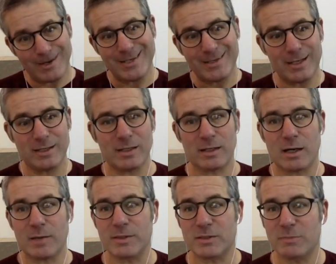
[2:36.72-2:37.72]
write that in the
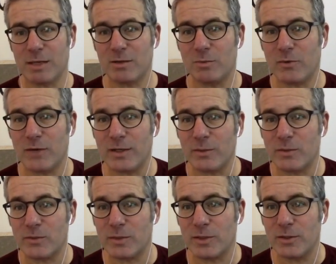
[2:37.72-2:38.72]
comments. Matthew Miranda,
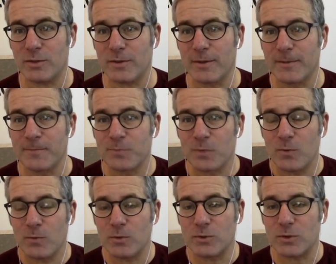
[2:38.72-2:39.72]
which one are you?
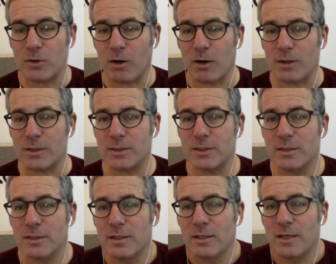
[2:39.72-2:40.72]
Rules or art?
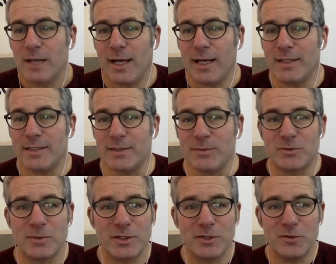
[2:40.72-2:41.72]
Andy,
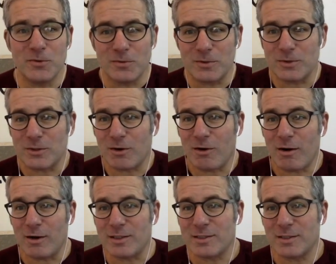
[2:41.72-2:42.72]
which one are you? Rules or
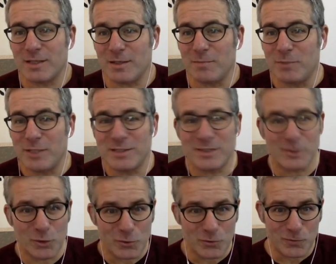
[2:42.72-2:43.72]
art? Brita,
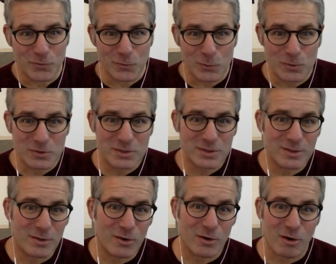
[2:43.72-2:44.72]
are you rules
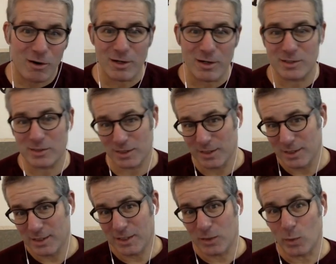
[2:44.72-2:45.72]
or art?
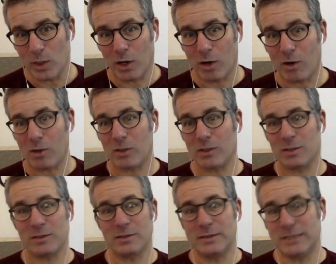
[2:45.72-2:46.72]
We're all
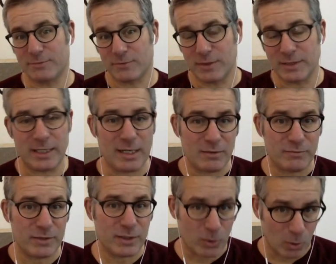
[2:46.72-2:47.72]
different, and
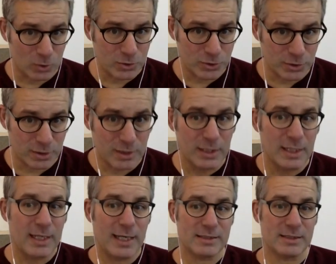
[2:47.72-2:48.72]
every culture
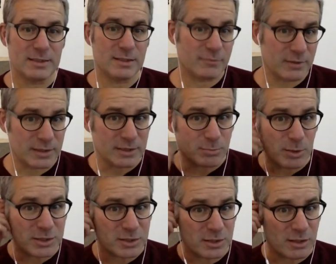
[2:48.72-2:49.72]
has a different
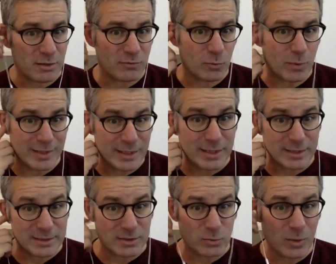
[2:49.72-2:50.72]
expression of what it
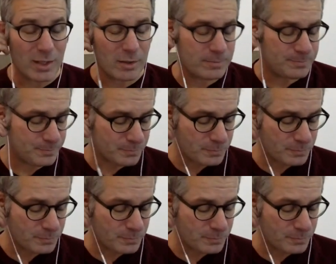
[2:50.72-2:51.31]
is as well.